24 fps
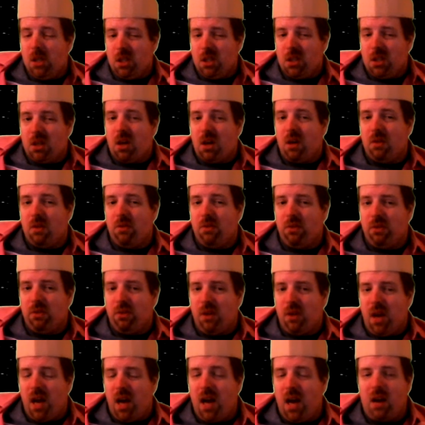stuff
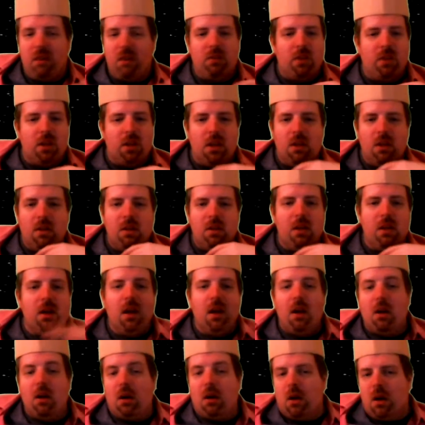out of the thin
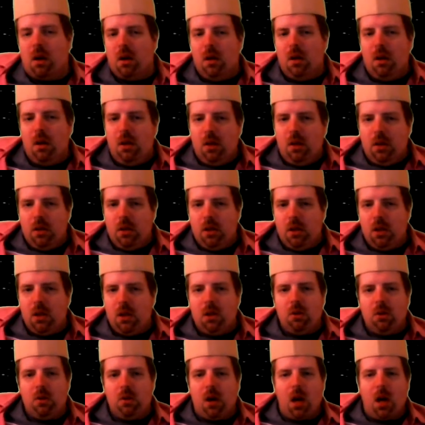air. You
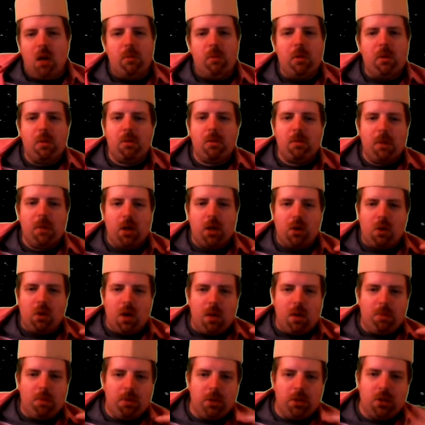know, I remember my
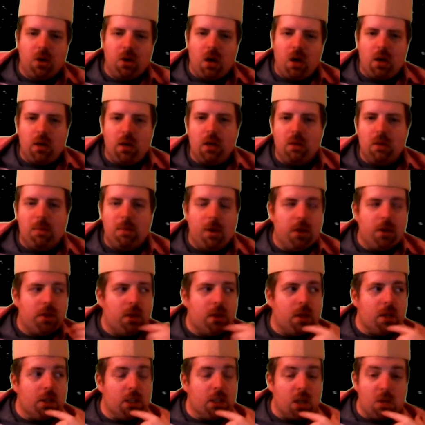grandpa talking about
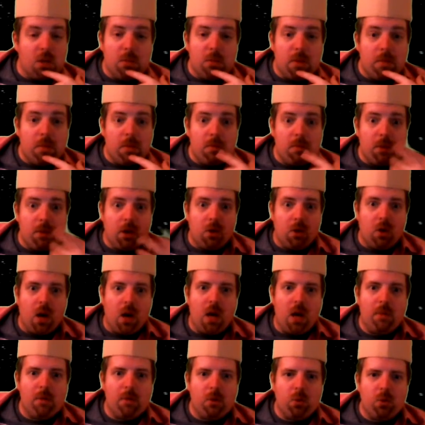things. I remember my
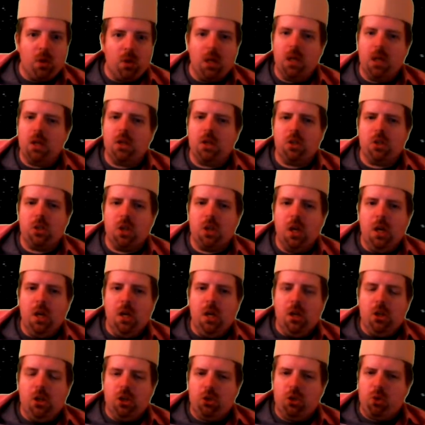grandma reading us
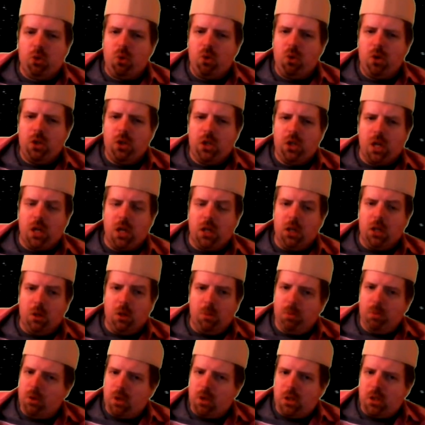stories out of little
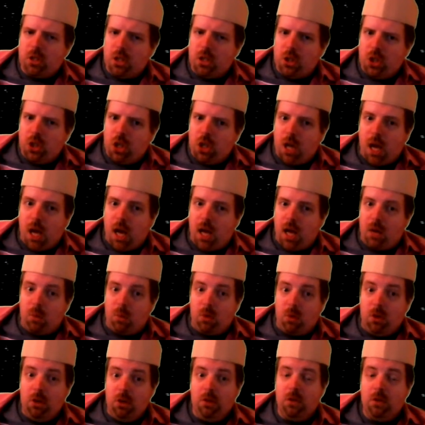books that she had.
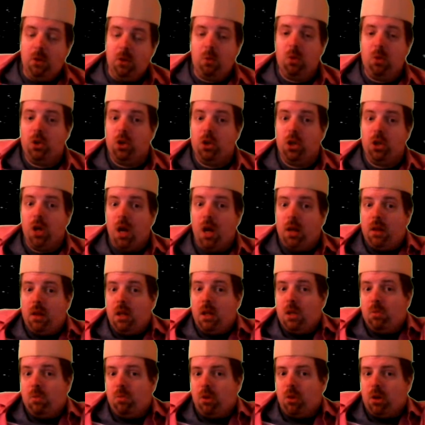We don't even know where she got
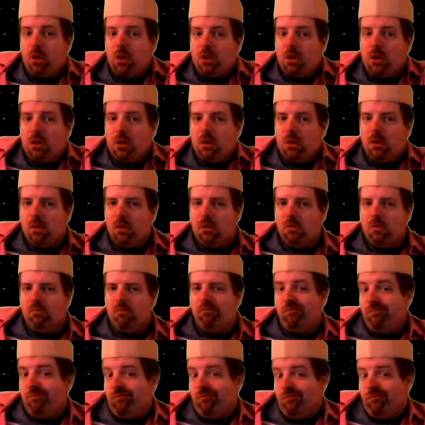these books.
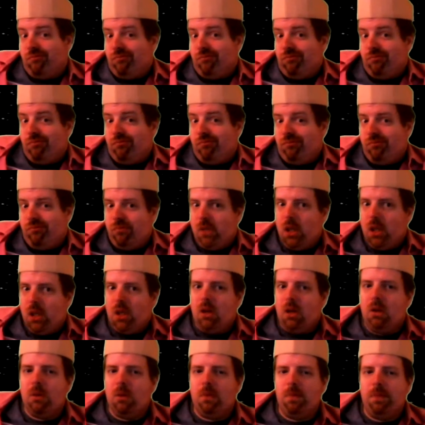You
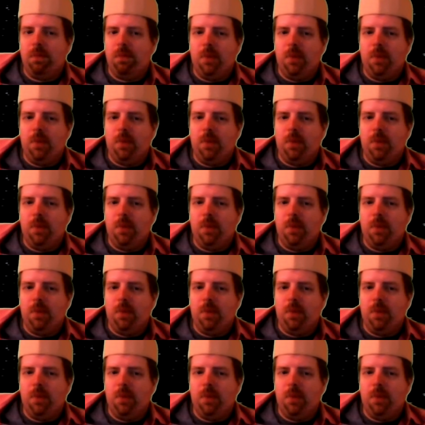know,